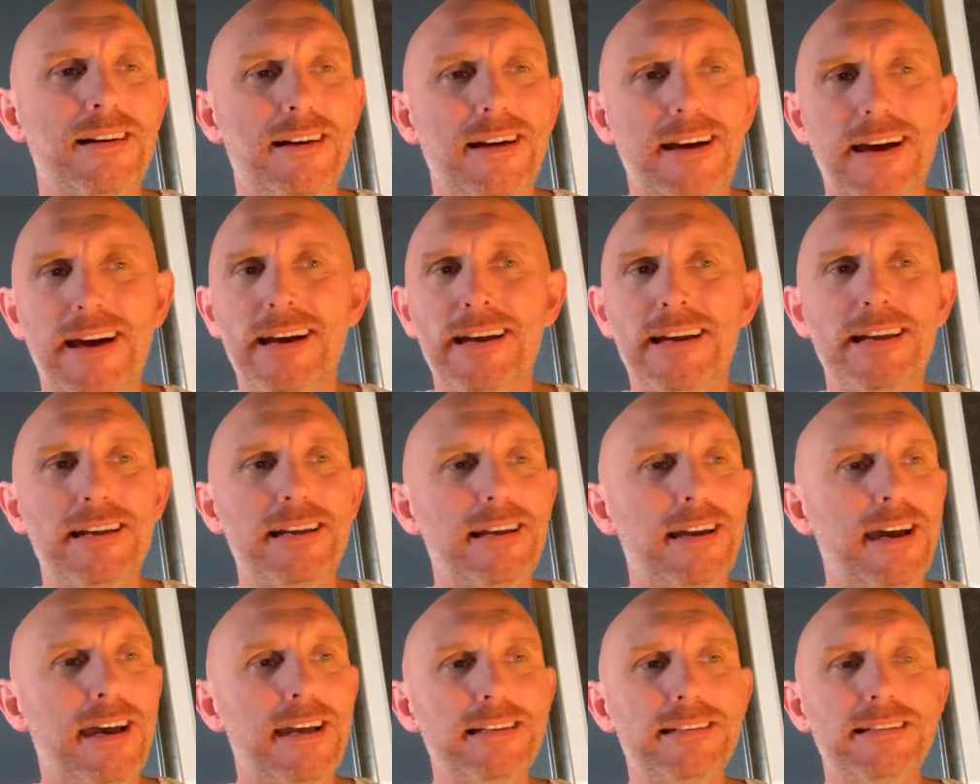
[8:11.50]

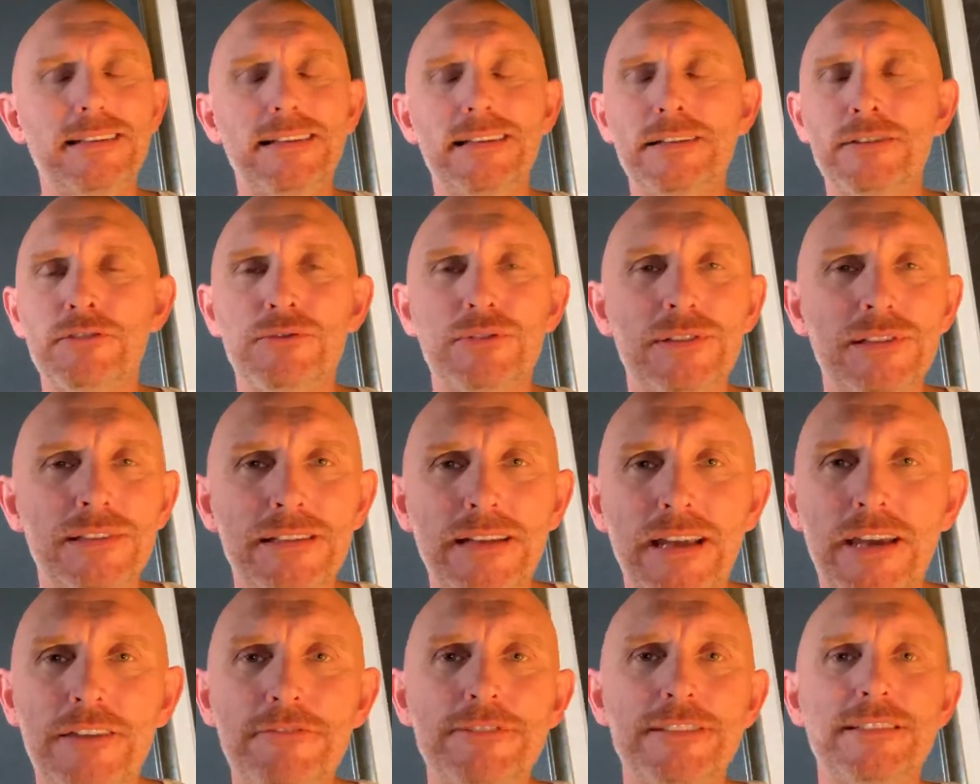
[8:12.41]
I literally
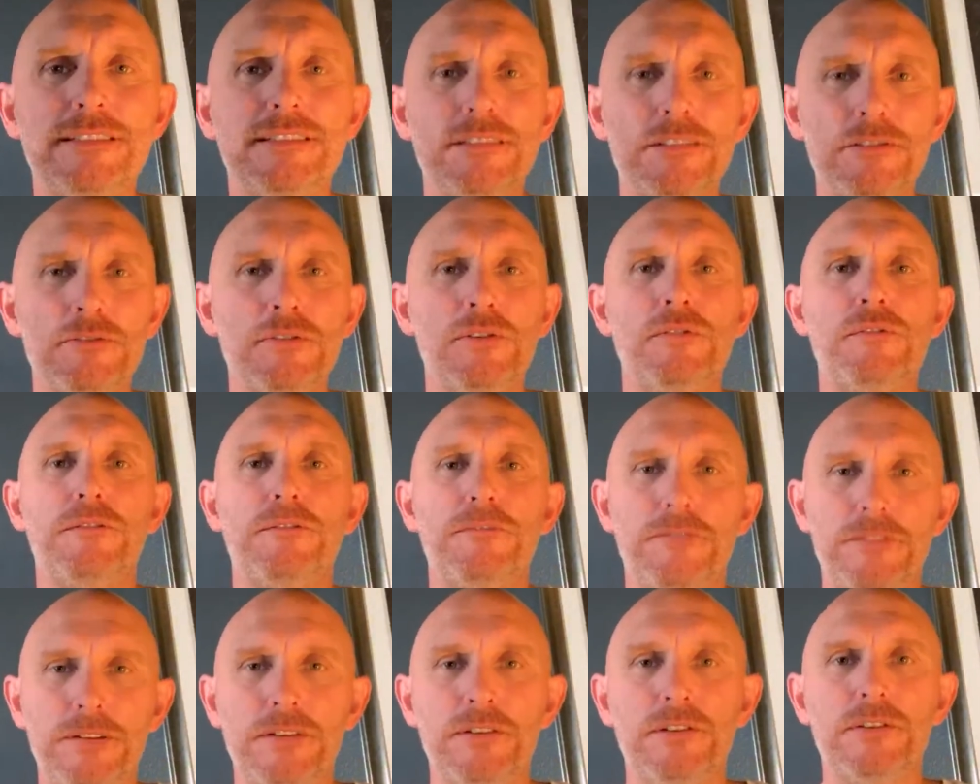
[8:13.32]
have zero
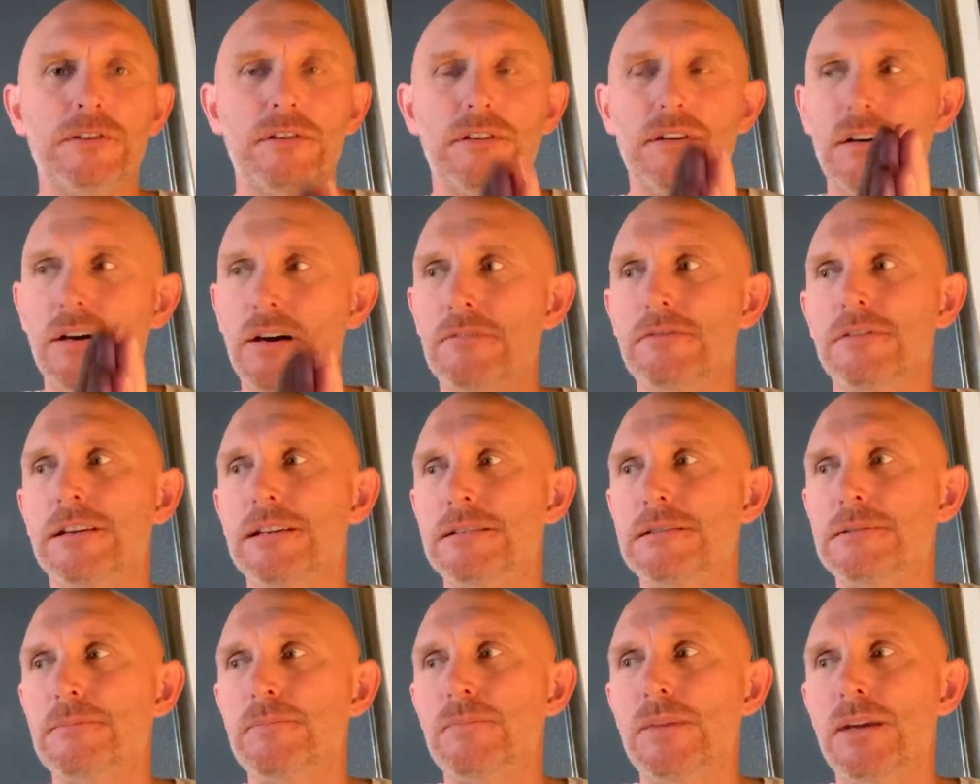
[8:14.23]
fear of
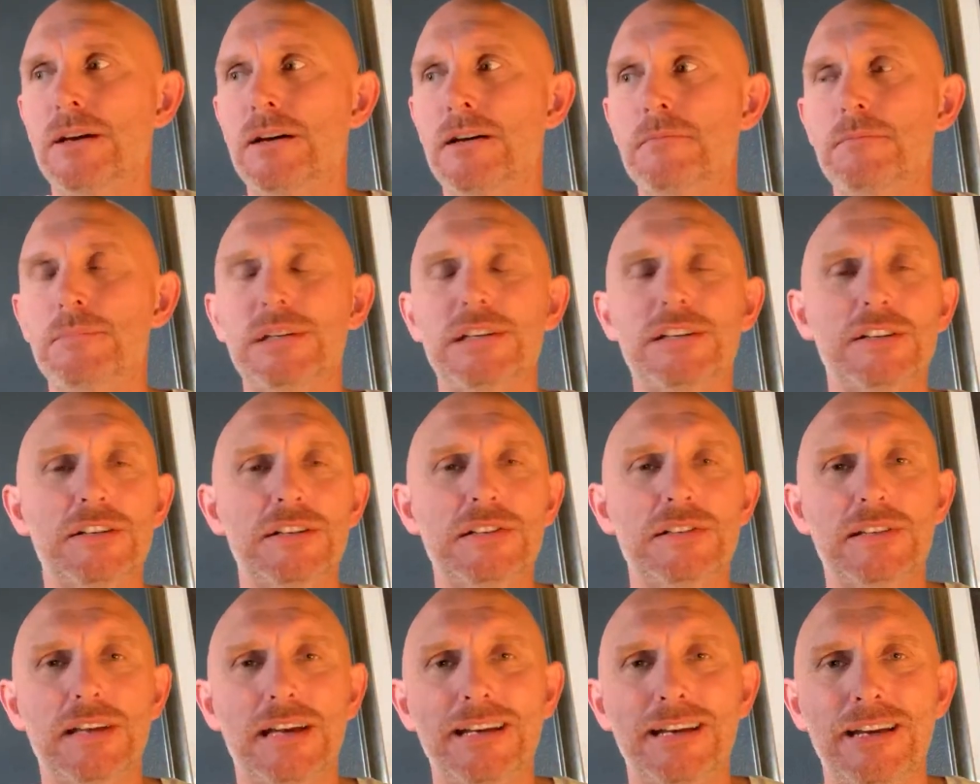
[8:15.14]
it,
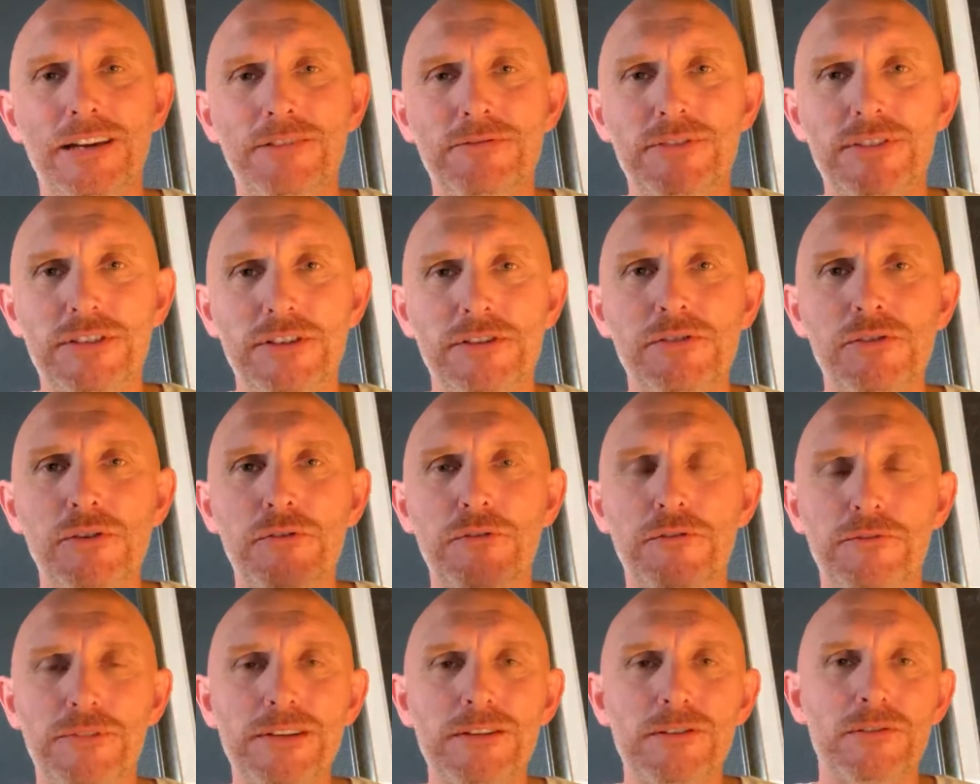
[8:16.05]
because I have zero
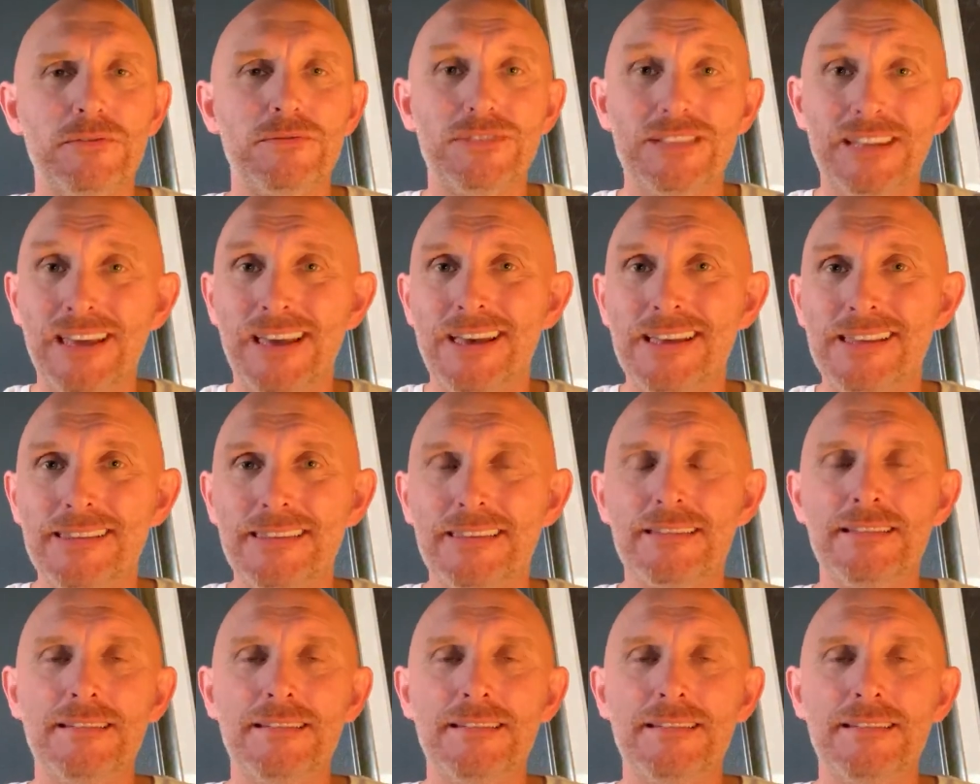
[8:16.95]
fear of death.